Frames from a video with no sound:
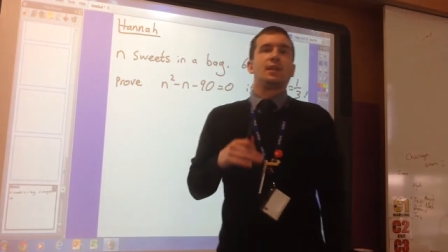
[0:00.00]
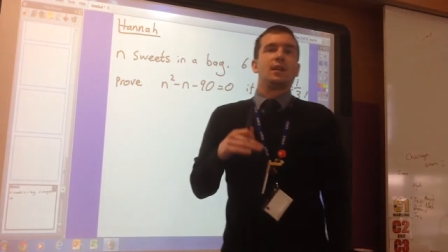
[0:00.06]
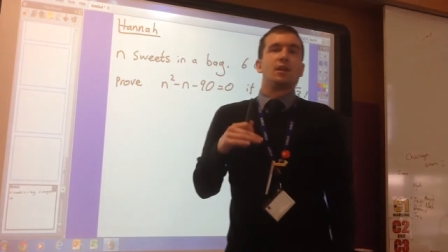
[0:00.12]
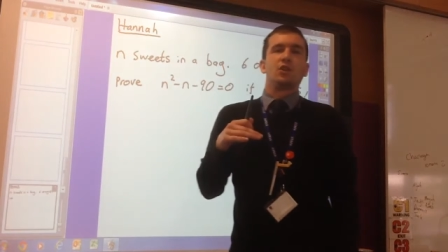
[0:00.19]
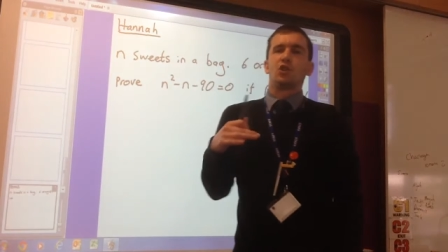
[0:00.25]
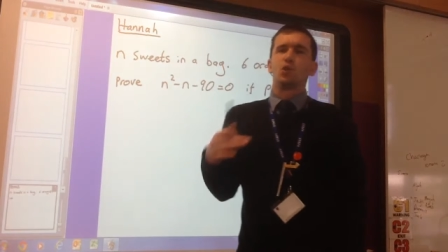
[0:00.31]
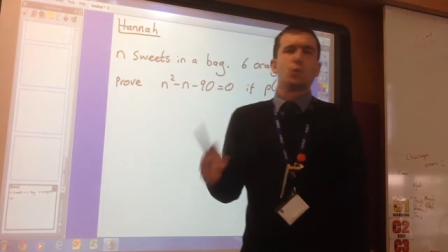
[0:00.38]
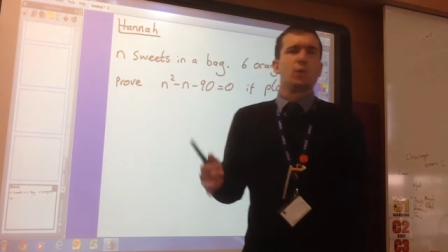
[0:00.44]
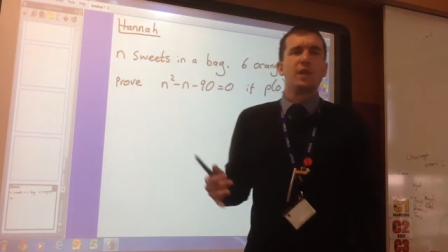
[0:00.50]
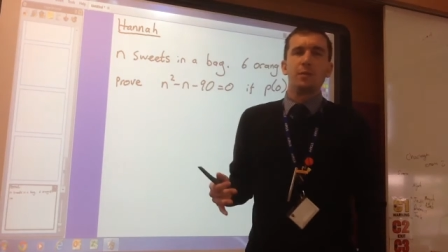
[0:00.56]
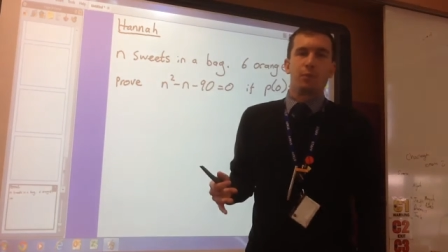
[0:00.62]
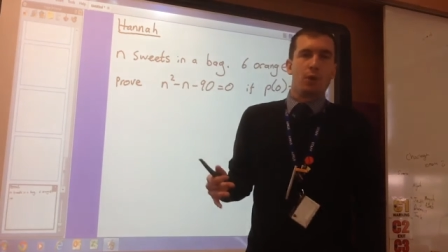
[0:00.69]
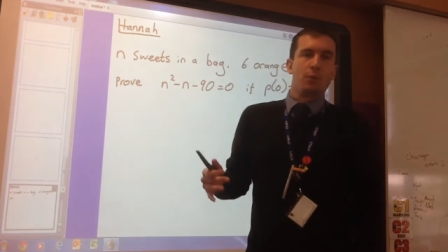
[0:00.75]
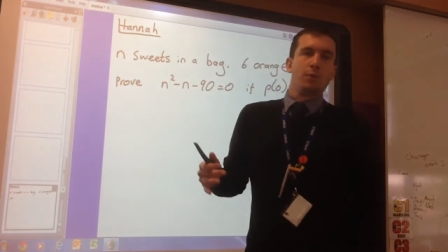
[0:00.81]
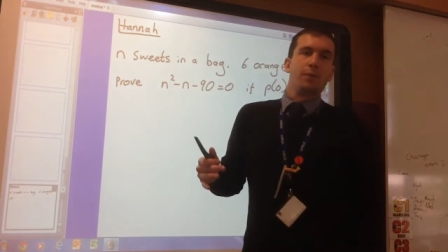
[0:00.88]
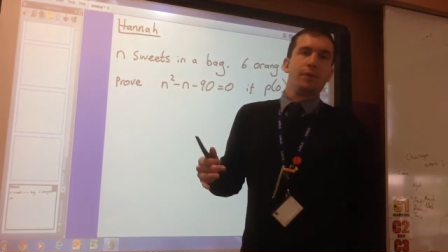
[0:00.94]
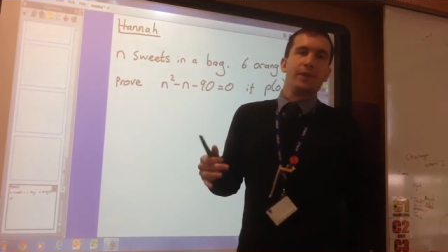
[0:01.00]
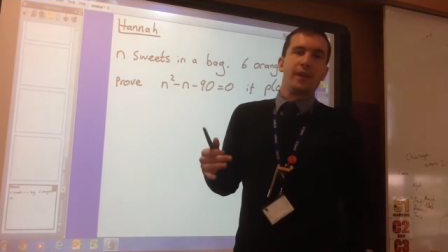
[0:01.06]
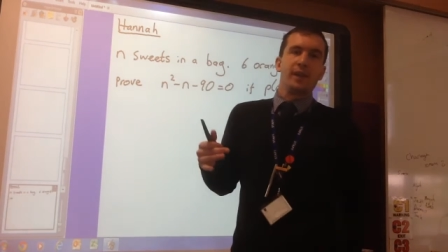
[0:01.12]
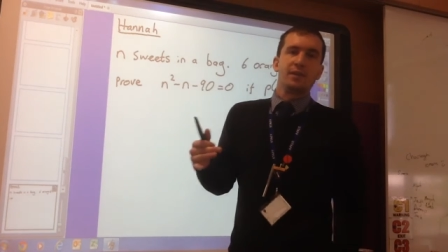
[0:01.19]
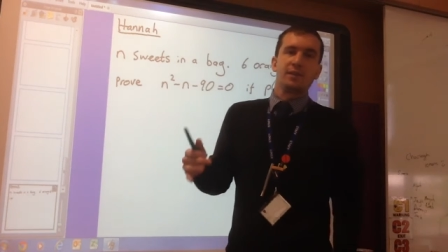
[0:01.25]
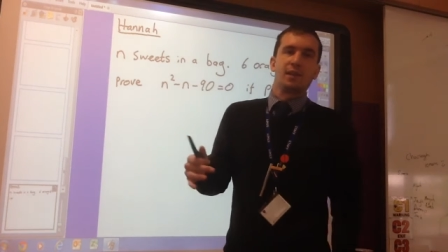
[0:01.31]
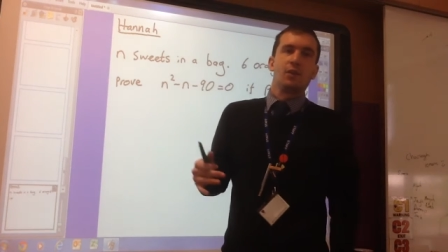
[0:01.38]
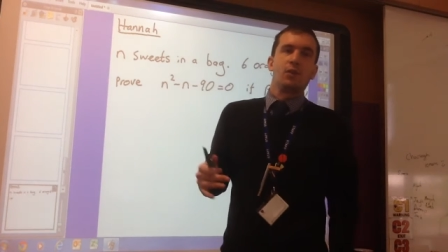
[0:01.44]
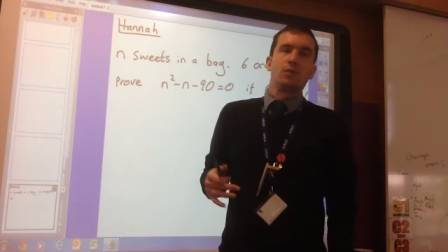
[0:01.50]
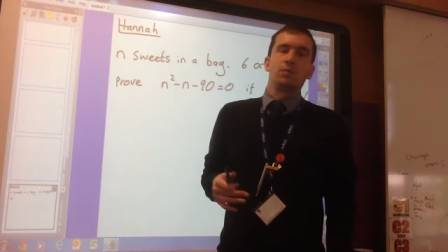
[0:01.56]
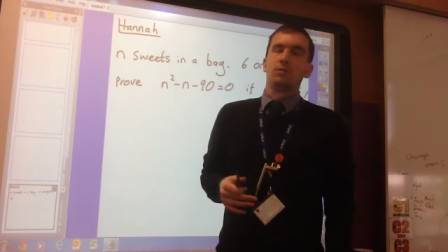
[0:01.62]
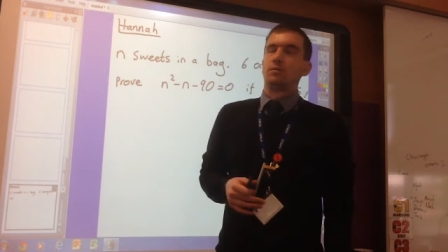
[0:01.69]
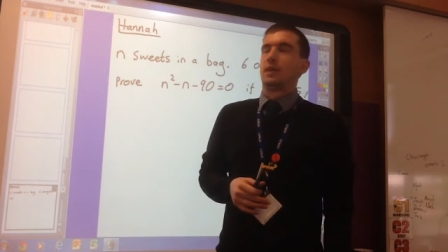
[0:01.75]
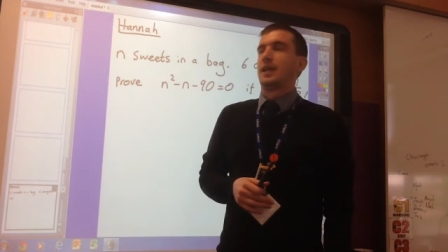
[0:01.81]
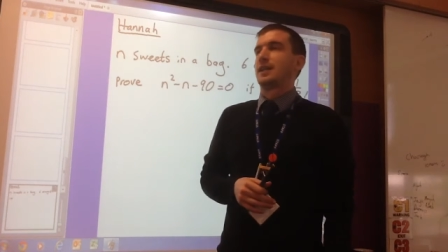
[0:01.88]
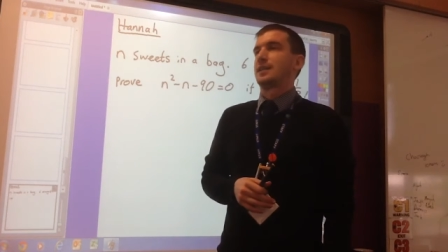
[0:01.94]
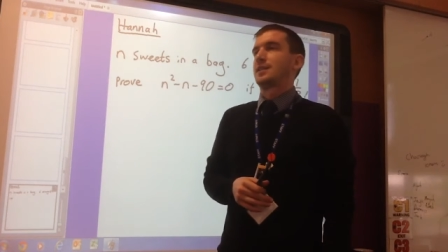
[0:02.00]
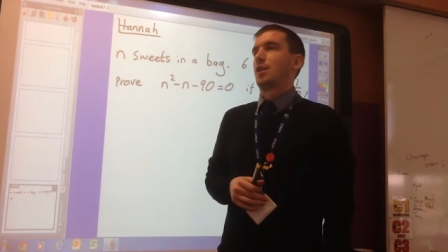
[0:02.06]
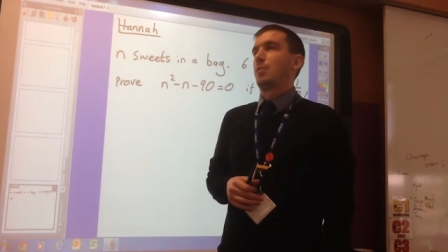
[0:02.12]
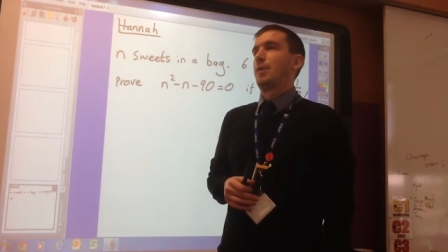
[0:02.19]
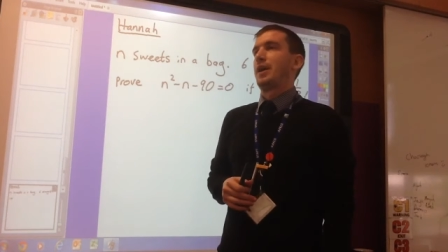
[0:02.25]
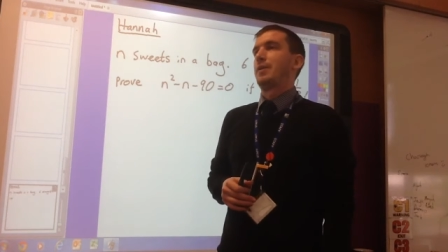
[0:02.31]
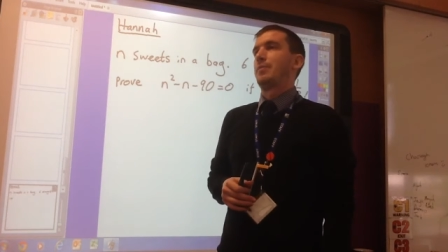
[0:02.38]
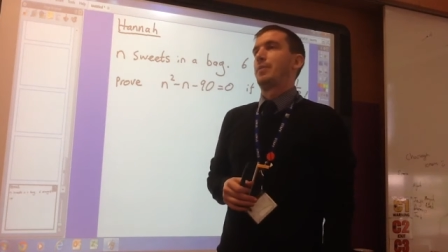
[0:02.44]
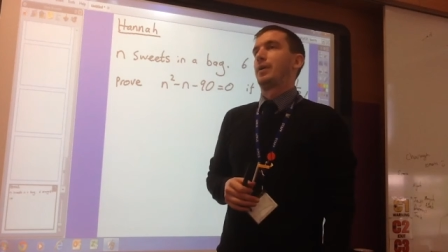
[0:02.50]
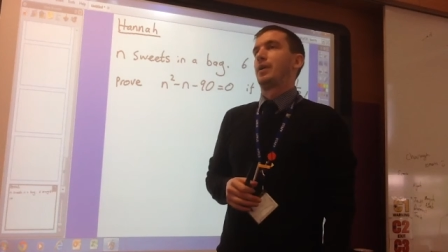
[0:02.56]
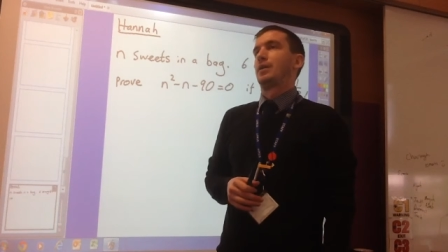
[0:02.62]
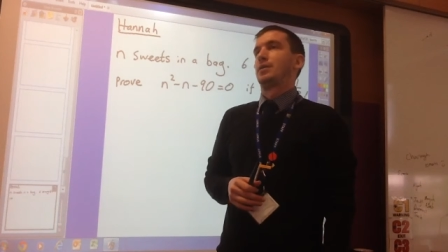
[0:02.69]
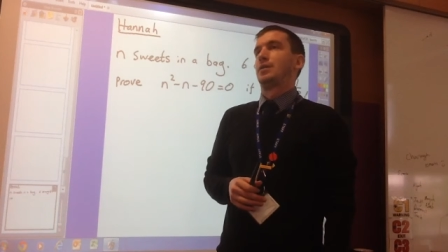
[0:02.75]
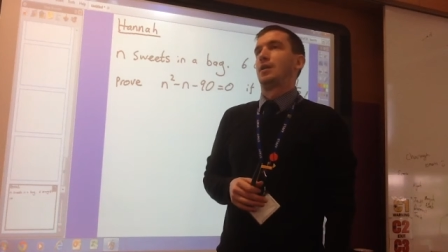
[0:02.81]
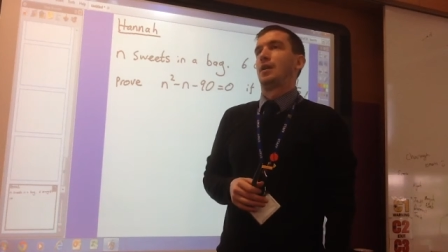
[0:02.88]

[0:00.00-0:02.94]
uh, sweet problem on the Excel at Excel paper.